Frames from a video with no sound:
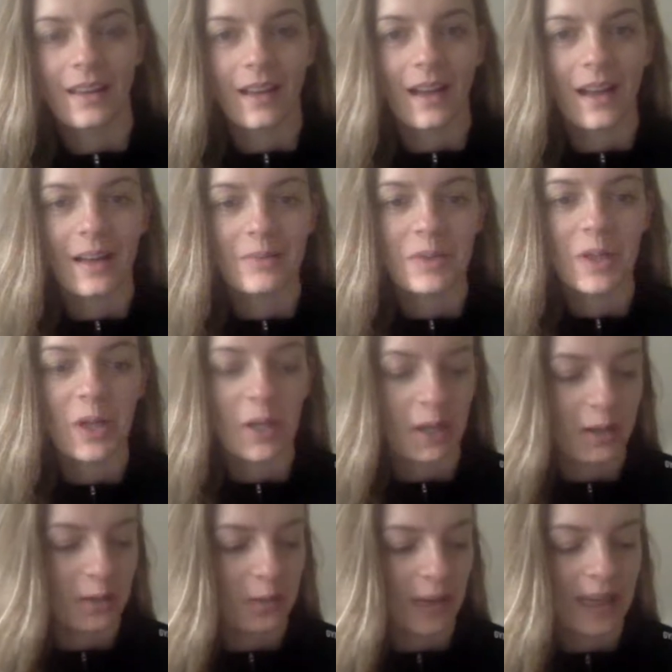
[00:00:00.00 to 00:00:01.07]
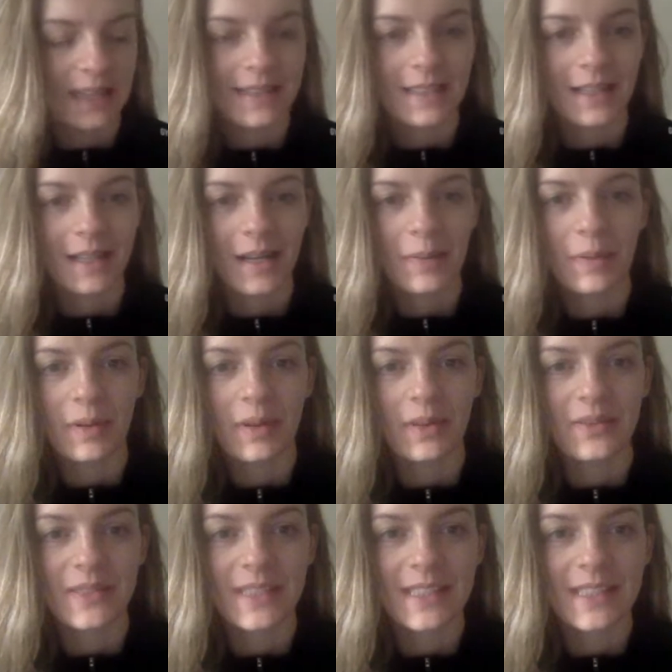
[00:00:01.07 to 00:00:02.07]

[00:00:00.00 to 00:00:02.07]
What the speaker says: I'm gonna wait a couple of